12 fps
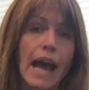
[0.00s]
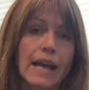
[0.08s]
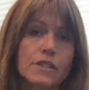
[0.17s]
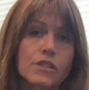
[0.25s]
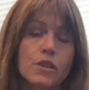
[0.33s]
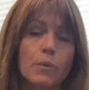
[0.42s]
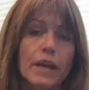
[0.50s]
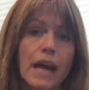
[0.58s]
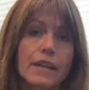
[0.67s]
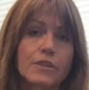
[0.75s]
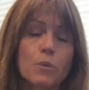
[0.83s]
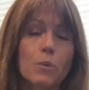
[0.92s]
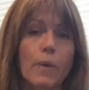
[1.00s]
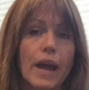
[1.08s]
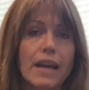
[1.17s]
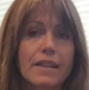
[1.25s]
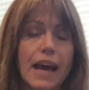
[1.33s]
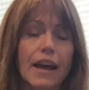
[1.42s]
And so we had to
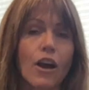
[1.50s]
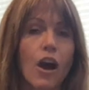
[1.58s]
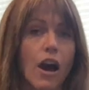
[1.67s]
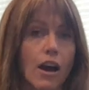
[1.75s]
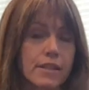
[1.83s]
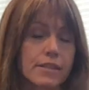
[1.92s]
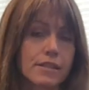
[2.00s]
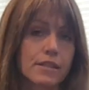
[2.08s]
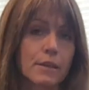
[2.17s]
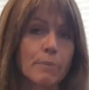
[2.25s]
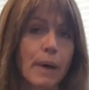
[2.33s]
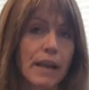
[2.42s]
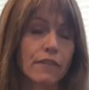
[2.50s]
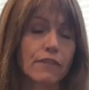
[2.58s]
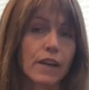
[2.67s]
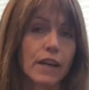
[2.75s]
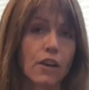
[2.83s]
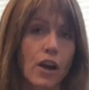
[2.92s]
weigh that cost
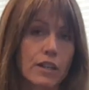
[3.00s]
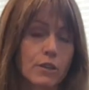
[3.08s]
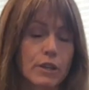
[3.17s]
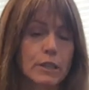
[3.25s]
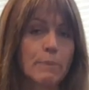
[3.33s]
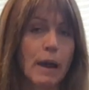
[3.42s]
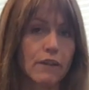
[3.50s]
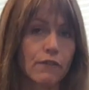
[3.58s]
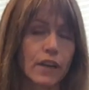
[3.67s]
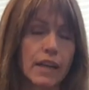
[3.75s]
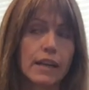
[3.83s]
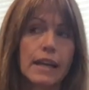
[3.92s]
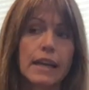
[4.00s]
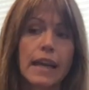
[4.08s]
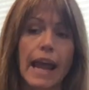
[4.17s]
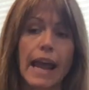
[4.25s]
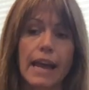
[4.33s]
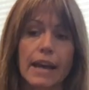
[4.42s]
benefit, cost risk benefit,
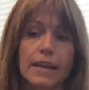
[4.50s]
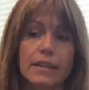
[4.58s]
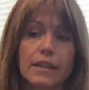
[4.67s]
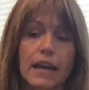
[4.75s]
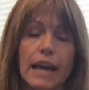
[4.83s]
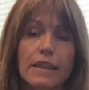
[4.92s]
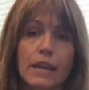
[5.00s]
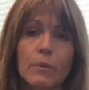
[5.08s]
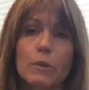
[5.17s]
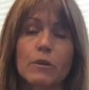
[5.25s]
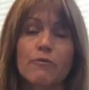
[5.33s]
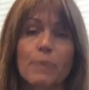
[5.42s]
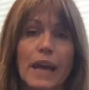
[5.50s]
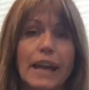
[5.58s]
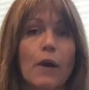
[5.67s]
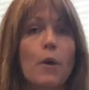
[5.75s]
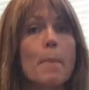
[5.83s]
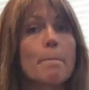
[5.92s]
and I think we would have paid
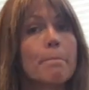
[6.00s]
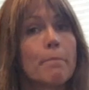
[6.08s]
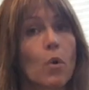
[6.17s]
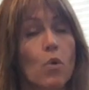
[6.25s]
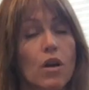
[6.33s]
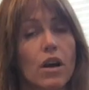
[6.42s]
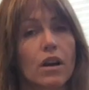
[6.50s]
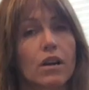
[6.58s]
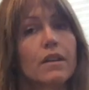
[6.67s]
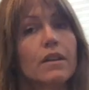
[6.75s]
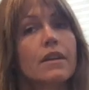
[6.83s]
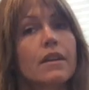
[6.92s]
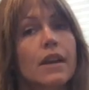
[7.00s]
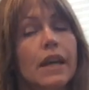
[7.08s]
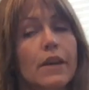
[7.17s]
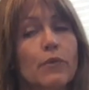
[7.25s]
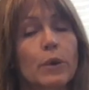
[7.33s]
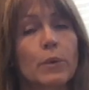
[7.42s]
out more
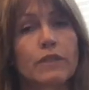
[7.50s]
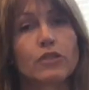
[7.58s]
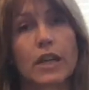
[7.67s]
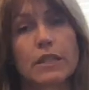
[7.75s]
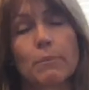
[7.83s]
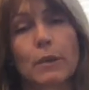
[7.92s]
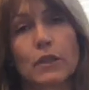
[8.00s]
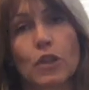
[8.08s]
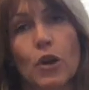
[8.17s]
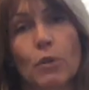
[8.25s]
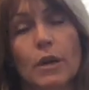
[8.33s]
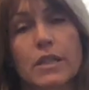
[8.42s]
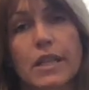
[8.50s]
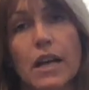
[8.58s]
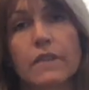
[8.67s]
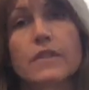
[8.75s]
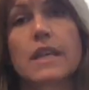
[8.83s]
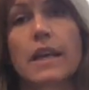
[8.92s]
if we would have tried to build the home
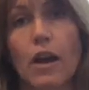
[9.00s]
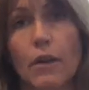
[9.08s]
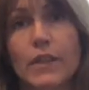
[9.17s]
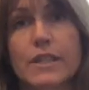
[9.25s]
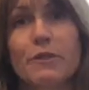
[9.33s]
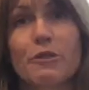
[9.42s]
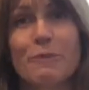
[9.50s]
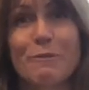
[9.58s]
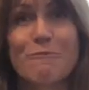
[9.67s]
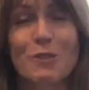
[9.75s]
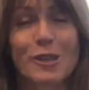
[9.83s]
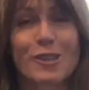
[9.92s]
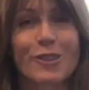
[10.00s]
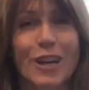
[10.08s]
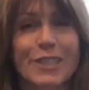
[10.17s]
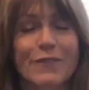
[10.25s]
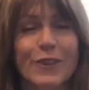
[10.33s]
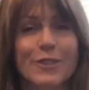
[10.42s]
ourselves, and obviously it would have been more
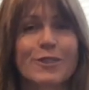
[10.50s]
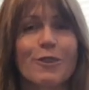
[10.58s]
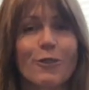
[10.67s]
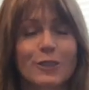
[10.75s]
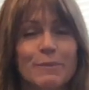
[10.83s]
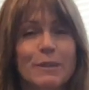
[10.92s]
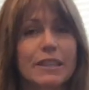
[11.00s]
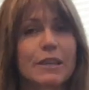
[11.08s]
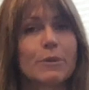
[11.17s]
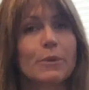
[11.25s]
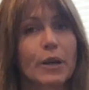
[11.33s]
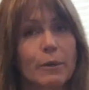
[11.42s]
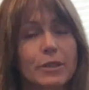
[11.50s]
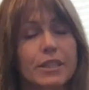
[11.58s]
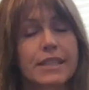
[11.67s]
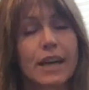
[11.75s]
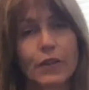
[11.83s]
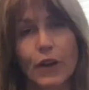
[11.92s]
stressful. So ultimately, we were able to
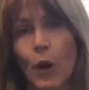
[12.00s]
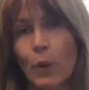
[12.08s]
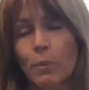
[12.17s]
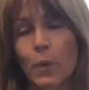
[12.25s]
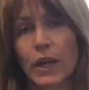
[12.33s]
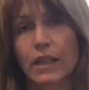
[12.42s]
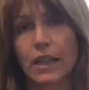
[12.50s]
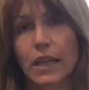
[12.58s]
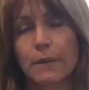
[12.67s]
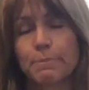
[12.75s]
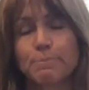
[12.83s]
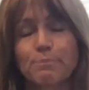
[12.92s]
sell the home quickly